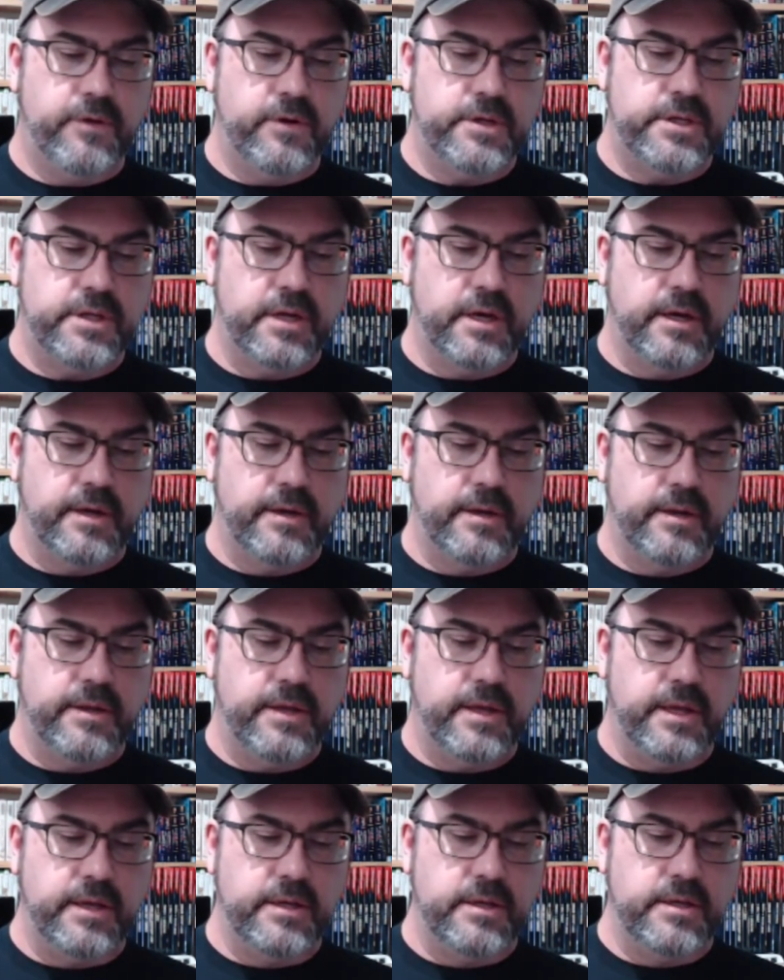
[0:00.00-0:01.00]
first
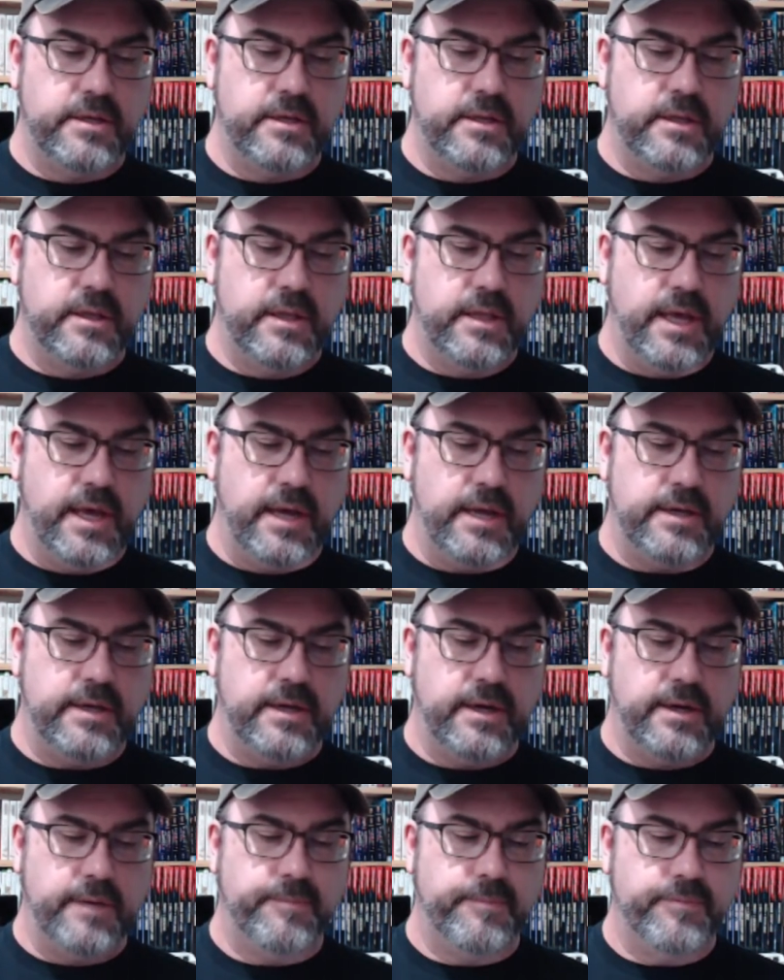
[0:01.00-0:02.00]
thing
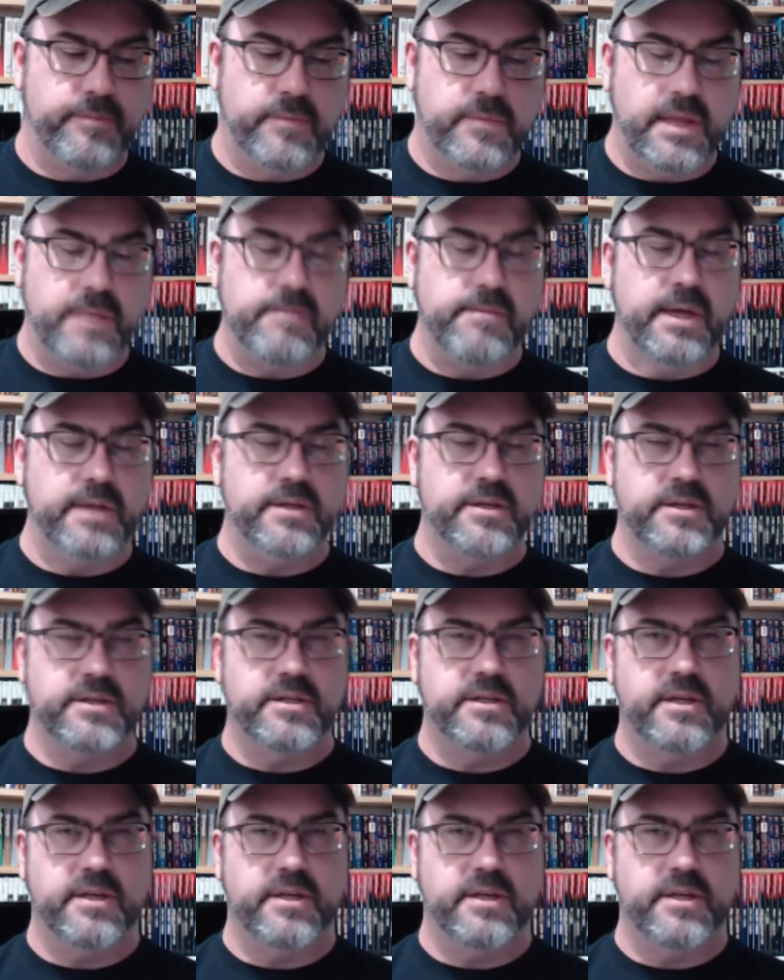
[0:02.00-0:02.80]
that makes a